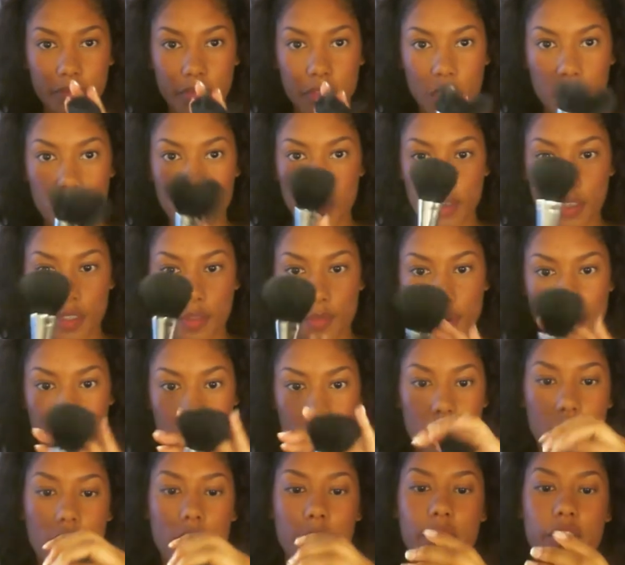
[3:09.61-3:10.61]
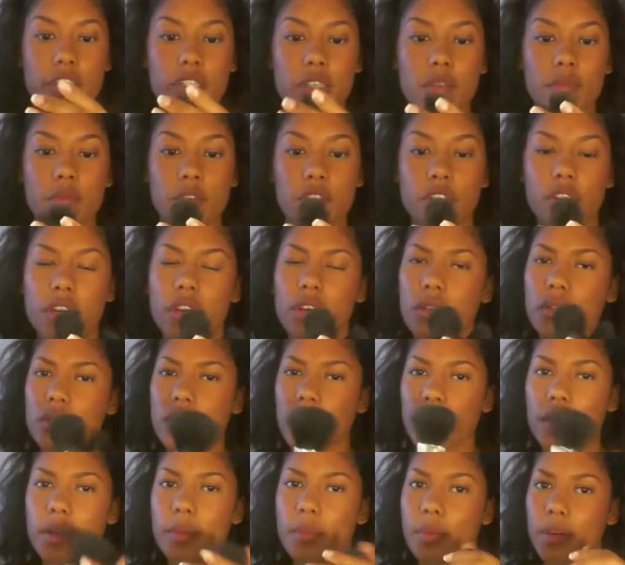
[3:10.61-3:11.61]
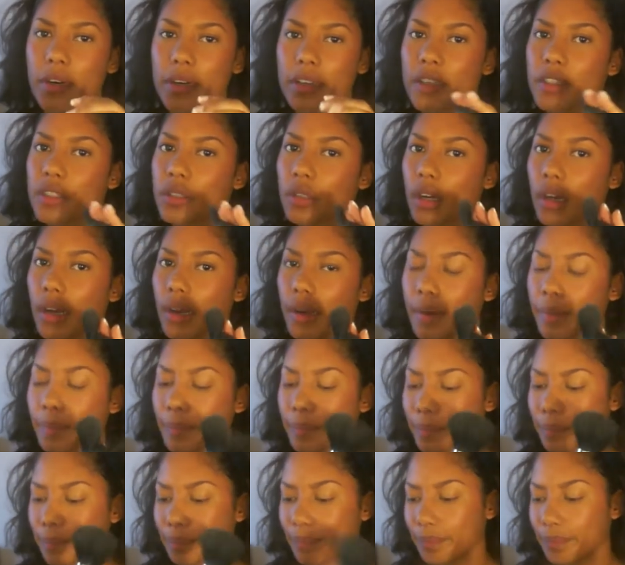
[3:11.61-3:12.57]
This one is by Laura Mercier, but you can use any brand that you like.